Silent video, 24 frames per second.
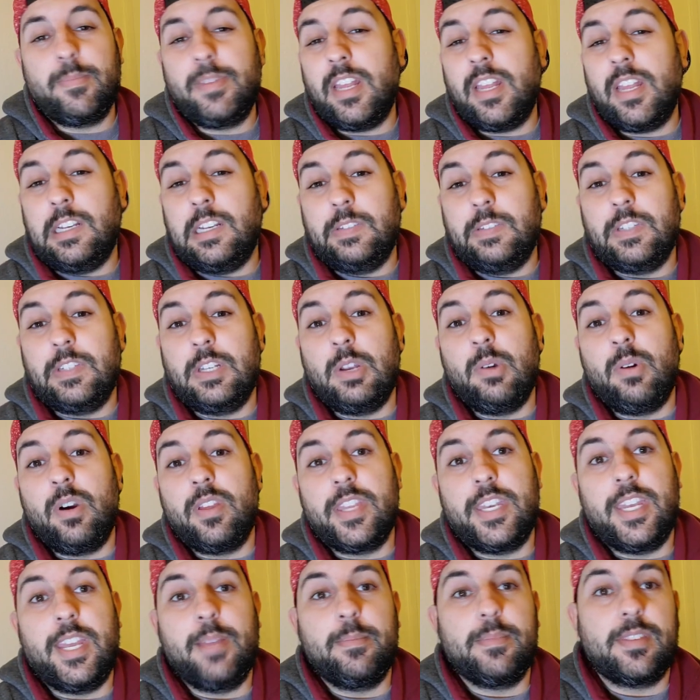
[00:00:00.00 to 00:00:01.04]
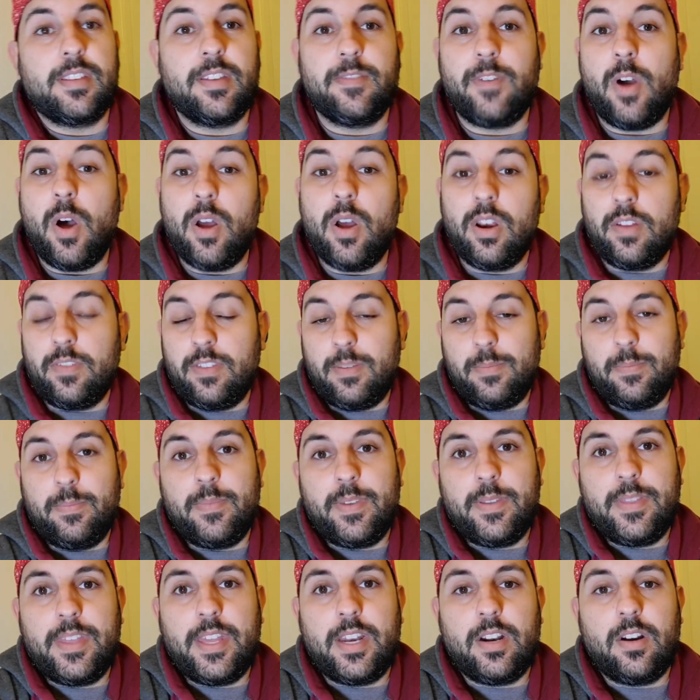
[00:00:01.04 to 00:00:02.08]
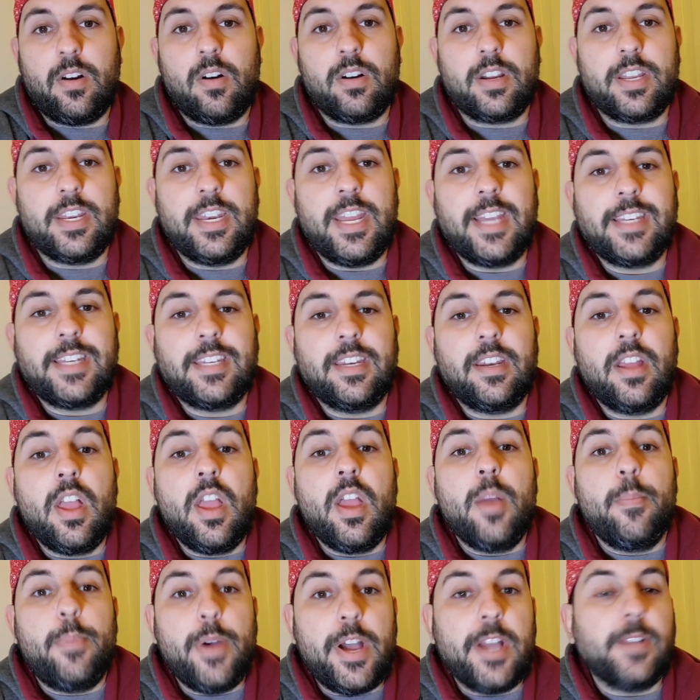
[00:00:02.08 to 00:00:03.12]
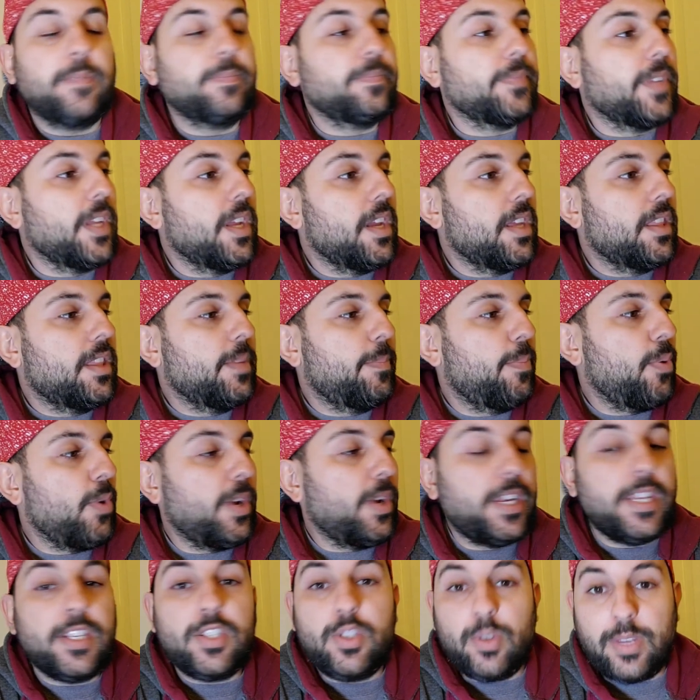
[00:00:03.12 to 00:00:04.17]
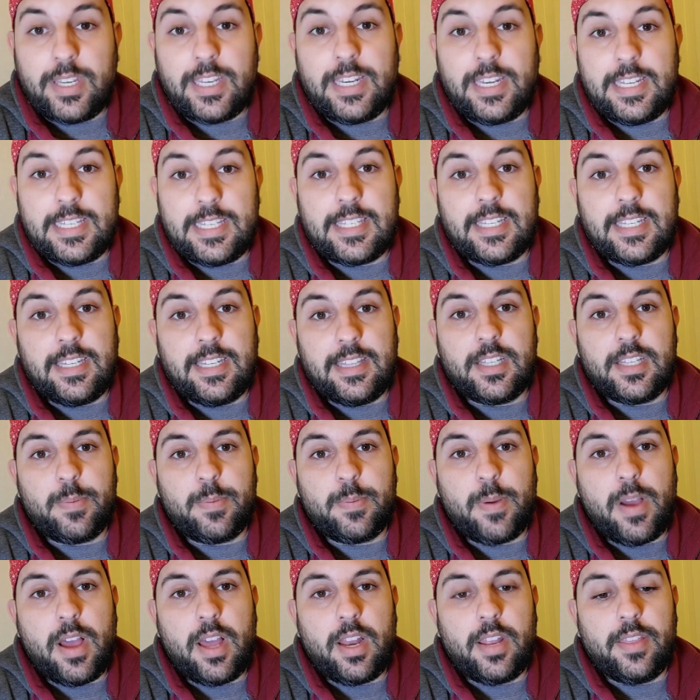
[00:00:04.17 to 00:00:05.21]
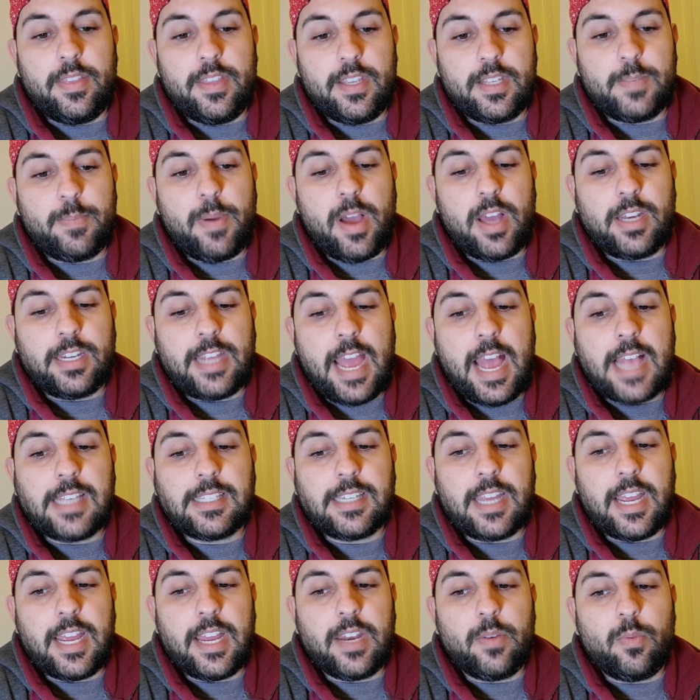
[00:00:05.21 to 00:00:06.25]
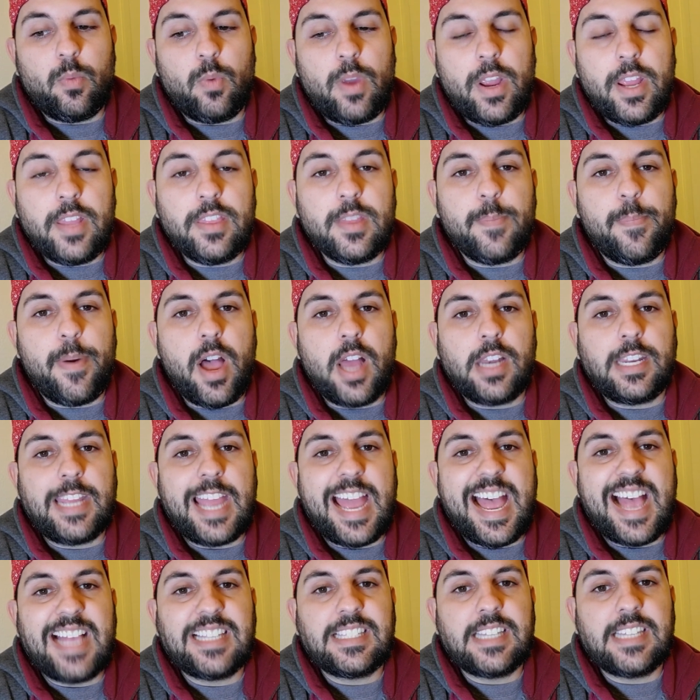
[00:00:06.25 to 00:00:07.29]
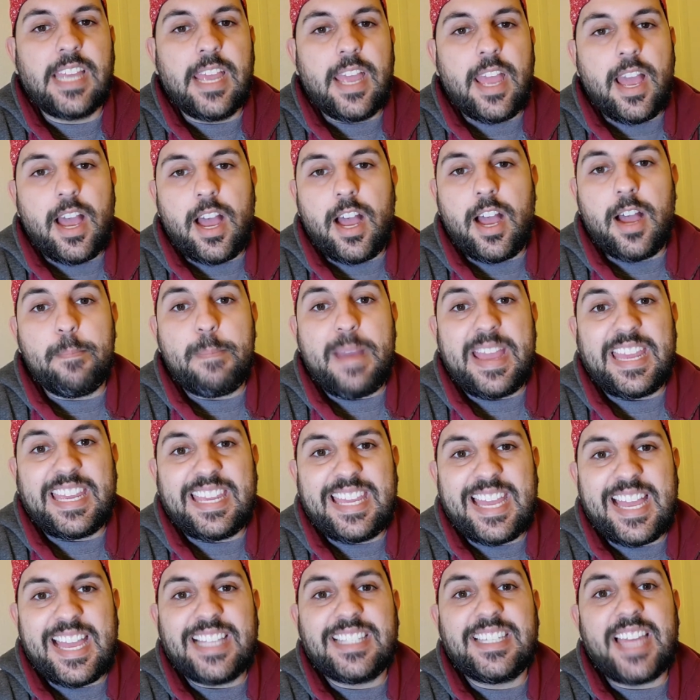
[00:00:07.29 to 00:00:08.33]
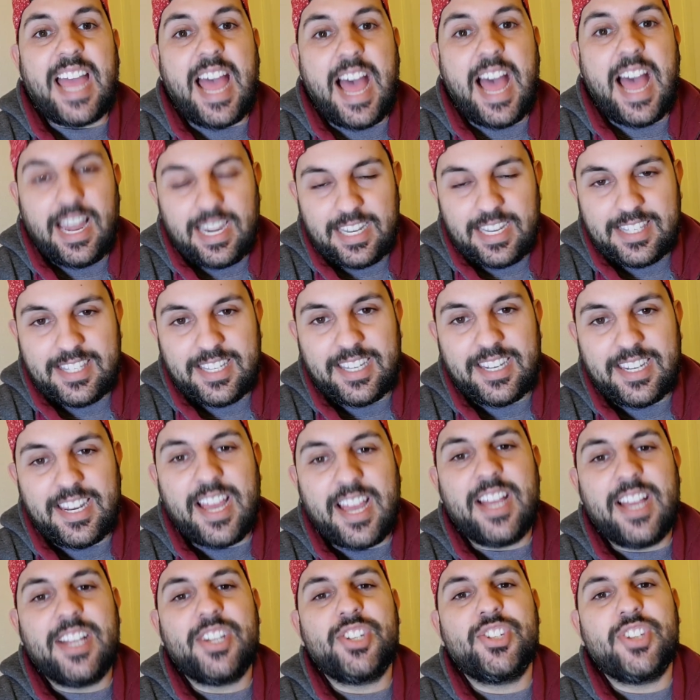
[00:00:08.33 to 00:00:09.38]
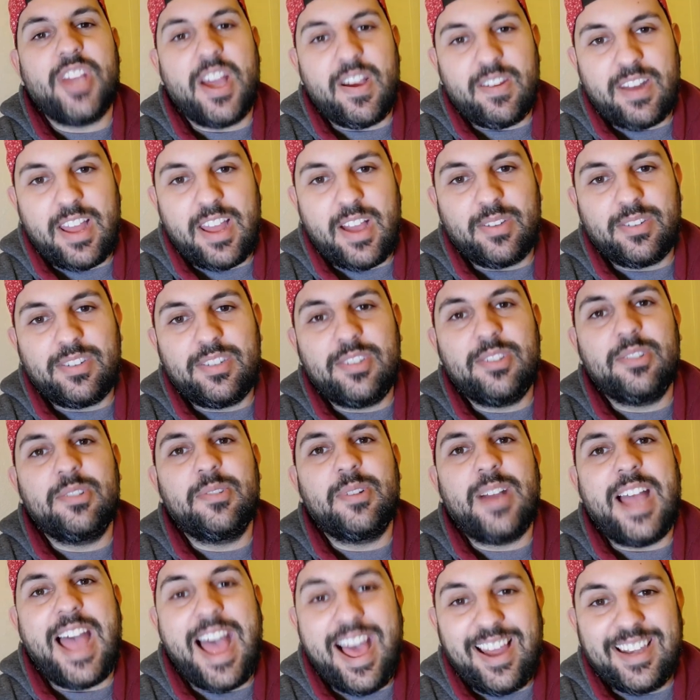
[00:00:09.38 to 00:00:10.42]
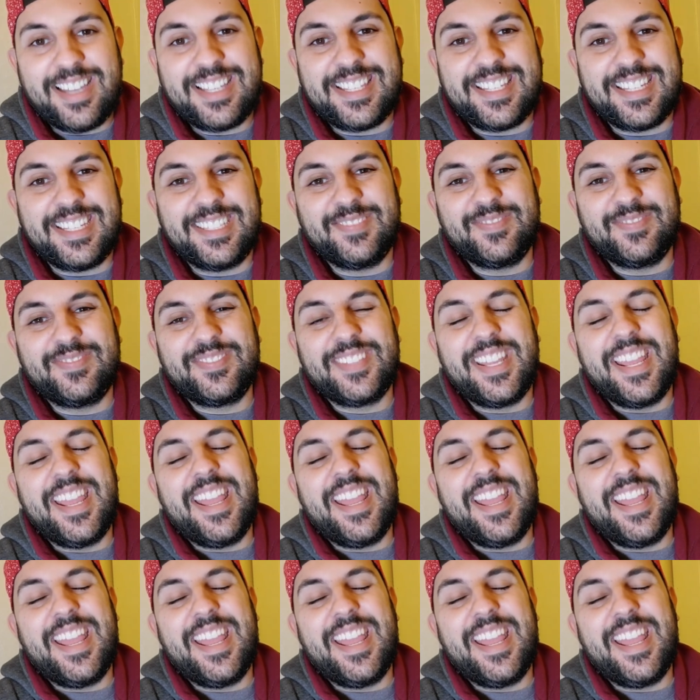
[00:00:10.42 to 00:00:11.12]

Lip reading: I mean, I don't even know all the names of all of them that are all connected. But the point is, you can listen to this podcast, and in the podcast, my guest Allison. Shout out to Allison.